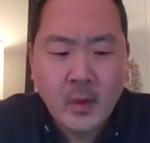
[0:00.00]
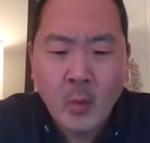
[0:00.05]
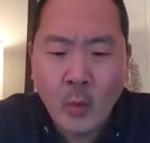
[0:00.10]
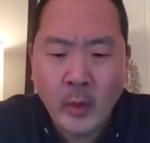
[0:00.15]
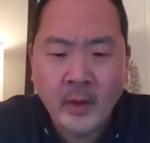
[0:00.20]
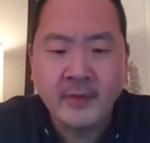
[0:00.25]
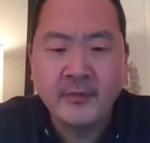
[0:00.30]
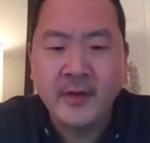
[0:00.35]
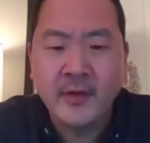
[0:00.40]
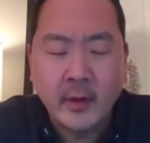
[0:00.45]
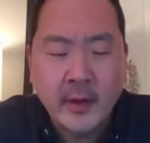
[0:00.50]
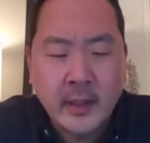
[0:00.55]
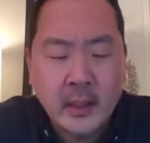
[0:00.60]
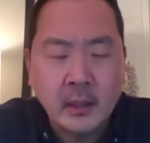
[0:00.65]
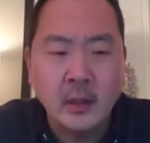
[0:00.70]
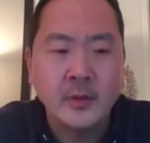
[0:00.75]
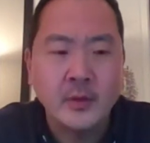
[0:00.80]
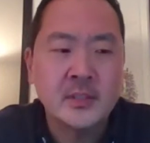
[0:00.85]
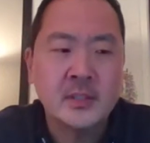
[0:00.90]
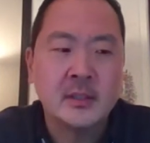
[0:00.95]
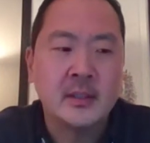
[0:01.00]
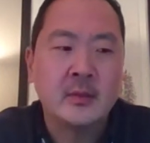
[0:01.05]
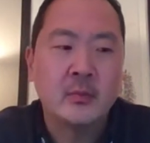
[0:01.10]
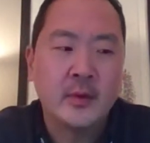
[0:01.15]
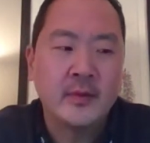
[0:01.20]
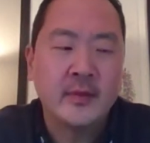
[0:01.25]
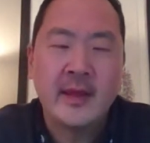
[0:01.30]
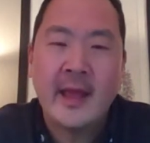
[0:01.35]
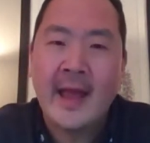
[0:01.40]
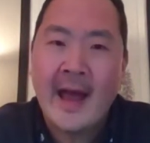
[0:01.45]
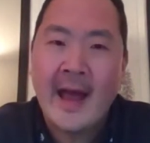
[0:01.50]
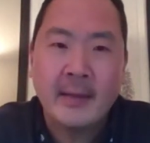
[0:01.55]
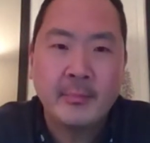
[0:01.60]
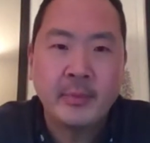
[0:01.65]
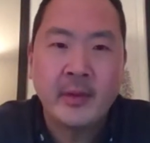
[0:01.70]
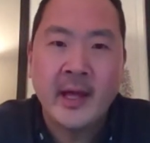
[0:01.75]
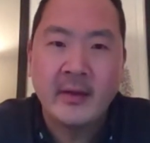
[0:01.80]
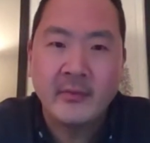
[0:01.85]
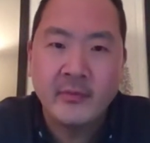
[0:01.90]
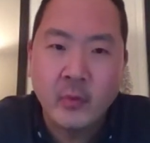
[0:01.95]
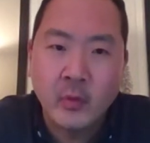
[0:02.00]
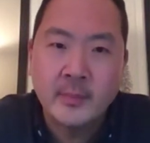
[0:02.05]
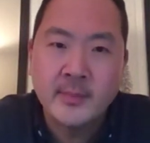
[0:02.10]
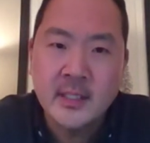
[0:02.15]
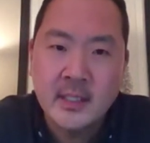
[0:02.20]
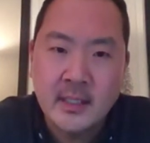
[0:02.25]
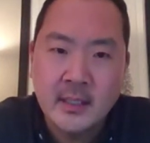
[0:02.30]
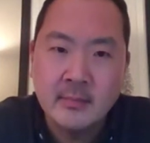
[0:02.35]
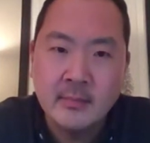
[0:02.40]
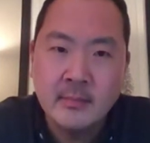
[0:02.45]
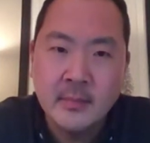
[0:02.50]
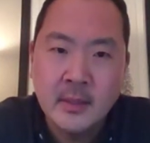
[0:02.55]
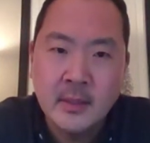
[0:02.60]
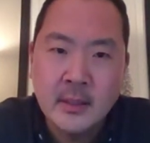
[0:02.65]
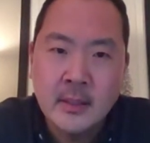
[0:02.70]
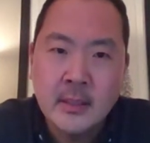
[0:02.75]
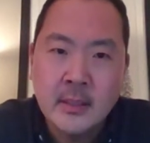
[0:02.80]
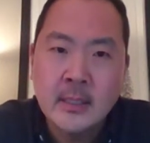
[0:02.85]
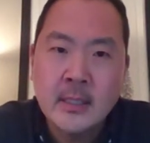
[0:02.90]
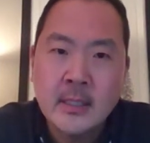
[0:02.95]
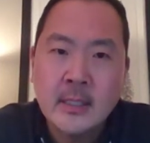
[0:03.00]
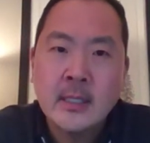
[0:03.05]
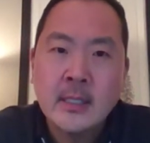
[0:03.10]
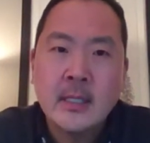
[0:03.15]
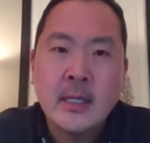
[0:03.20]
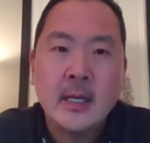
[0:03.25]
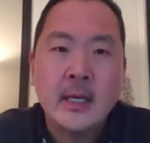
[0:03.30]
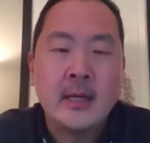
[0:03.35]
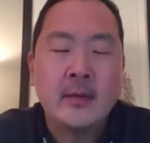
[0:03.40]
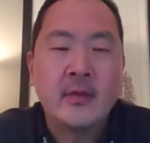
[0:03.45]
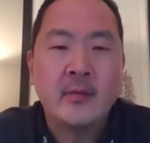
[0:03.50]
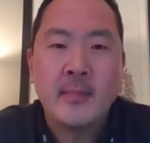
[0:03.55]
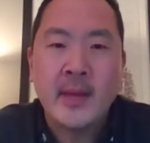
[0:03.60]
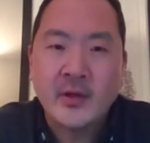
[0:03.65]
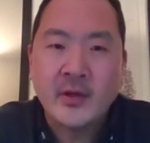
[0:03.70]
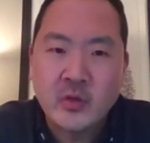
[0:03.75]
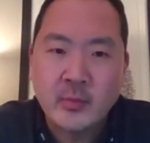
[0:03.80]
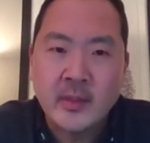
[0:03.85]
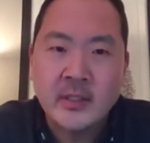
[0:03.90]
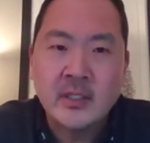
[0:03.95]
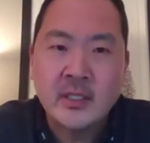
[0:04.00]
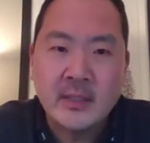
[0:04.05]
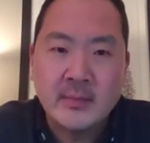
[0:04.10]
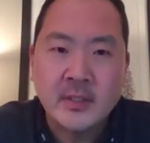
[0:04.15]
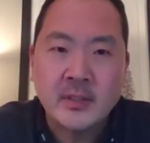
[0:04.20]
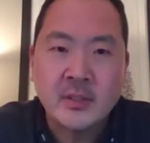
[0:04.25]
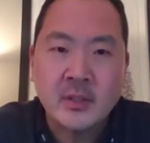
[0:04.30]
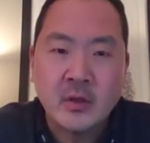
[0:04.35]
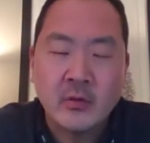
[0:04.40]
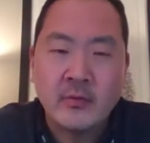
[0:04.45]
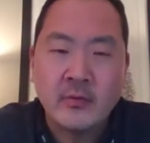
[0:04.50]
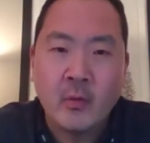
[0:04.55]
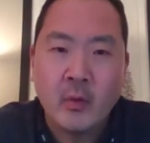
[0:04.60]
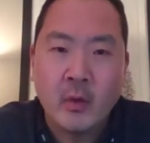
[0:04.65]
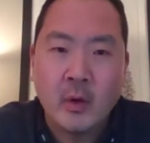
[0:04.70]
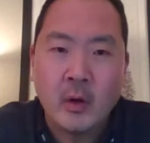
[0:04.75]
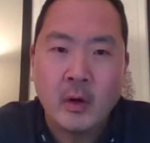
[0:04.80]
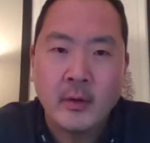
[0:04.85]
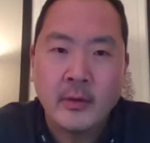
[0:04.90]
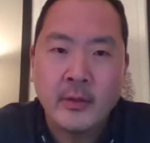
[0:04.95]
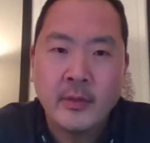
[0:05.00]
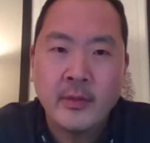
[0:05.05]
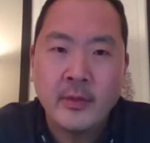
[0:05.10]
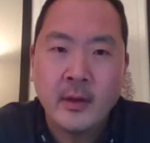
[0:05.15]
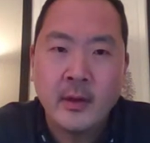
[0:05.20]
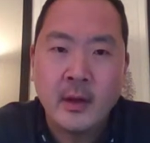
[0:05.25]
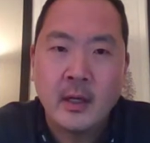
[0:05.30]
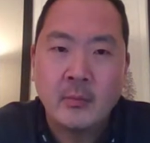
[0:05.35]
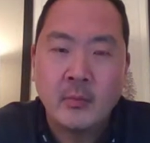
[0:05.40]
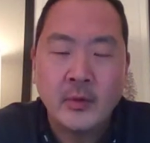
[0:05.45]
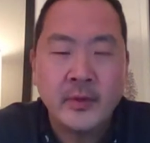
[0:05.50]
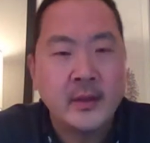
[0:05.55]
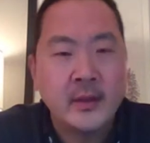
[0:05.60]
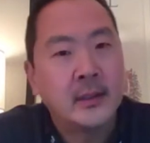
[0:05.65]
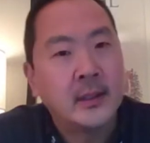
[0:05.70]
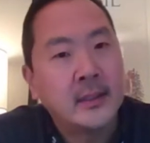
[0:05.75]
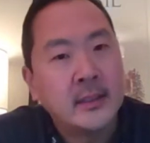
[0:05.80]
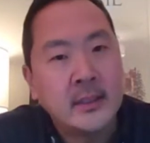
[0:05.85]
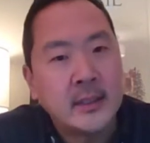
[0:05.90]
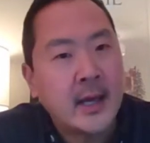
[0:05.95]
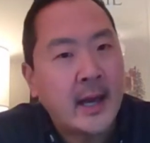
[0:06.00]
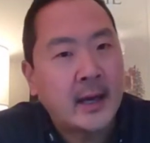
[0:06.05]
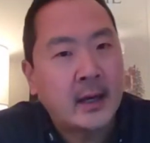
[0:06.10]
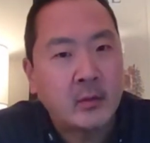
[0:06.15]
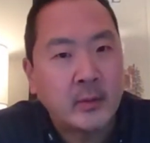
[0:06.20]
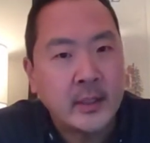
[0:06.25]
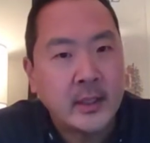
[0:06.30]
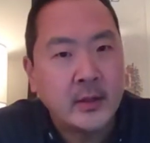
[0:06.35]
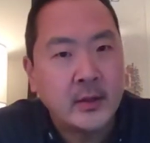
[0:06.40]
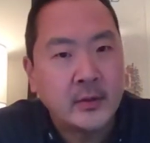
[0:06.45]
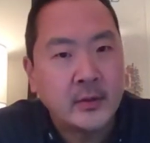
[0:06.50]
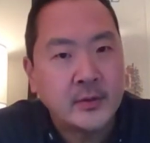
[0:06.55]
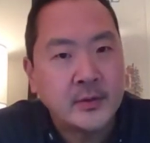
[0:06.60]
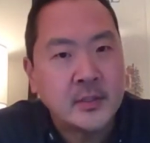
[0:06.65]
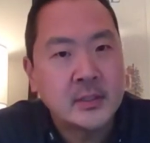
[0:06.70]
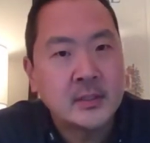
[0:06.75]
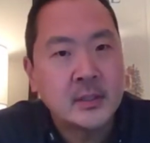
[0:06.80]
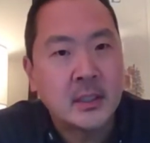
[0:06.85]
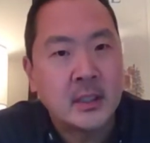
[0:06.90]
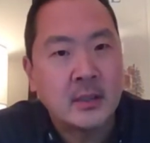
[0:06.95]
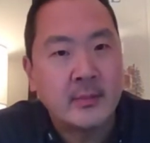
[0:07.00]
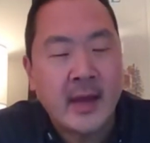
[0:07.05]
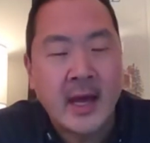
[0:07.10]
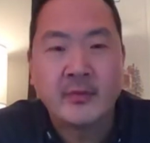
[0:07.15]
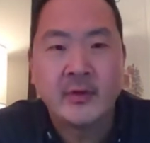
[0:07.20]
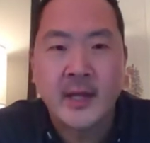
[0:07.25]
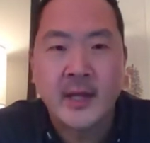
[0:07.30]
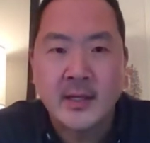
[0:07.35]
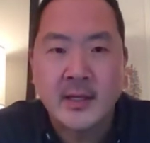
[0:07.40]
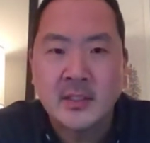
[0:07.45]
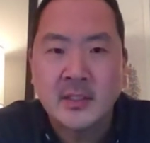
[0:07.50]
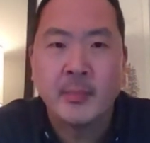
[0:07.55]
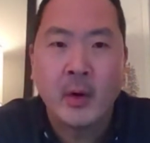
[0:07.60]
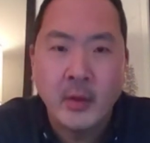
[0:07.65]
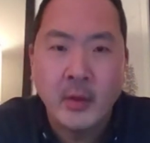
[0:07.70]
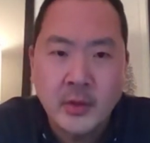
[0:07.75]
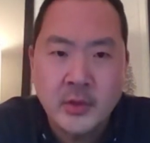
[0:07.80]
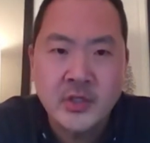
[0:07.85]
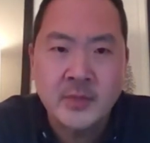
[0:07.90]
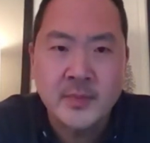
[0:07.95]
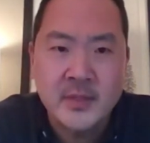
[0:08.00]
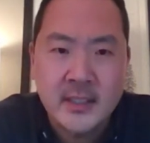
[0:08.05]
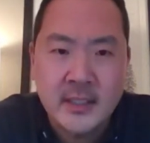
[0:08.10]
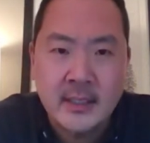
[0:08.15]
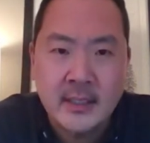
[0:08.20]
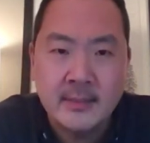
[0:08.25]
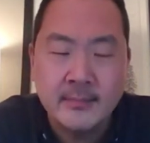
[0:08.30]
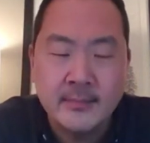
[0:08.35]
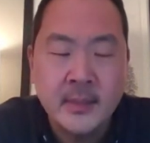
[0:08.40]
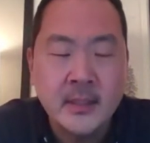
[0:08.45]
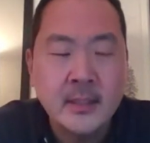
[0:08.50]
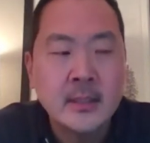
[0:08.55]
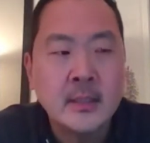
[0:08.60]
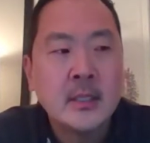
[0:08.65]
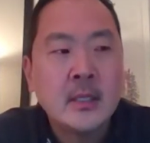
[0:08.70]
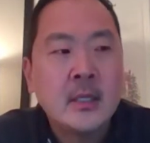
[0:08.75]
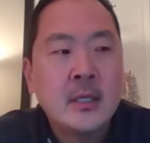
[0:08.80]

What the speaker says: working very closely with the ad platforms team and the measurement teams and so forth within Linda Iaccarino's advertising partnerships team.